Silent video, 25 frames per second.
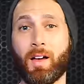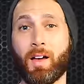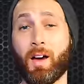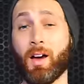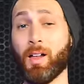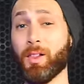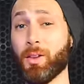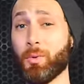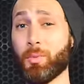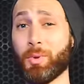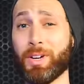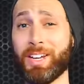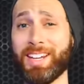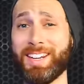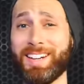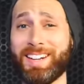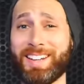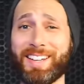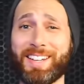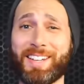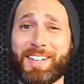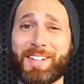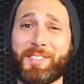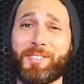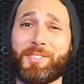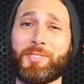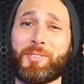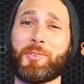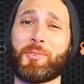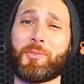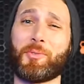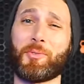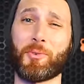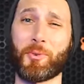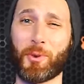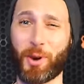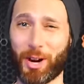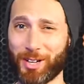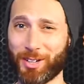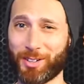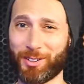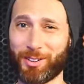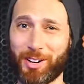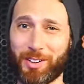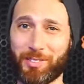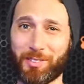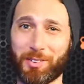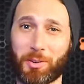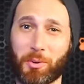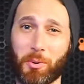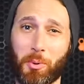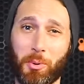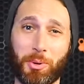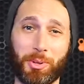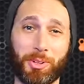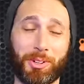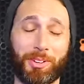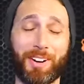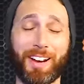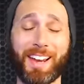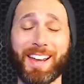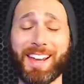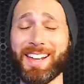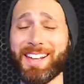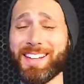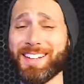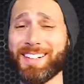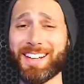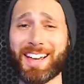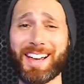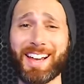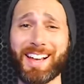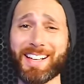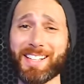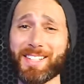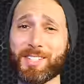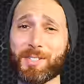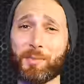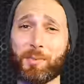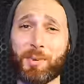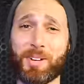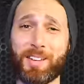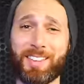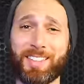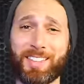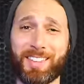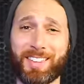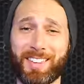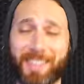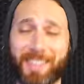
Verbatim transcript: Halloween is right around the corner, and as with,